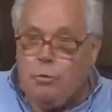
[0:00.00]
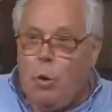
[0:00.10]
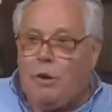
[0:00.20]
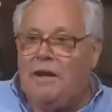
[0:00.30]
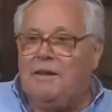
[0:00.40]

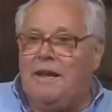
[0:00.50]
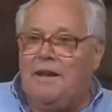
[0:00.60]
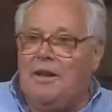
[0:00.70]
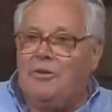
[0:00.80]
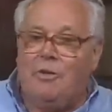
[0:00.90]
working there,
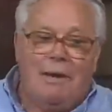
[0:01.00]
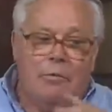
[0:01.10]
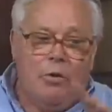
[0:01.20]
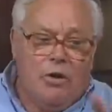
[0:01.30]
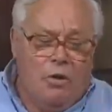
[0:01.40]
so I
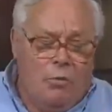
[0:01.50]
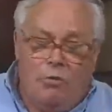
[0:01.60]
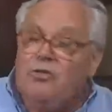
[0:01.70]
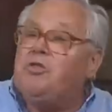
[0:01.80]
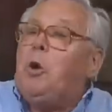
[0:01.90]

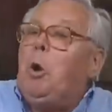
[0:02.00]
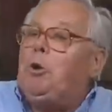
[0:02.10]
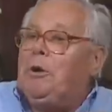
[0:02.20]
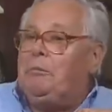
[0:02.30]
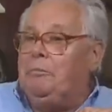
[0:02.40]
almost stole
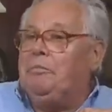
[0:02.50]
them.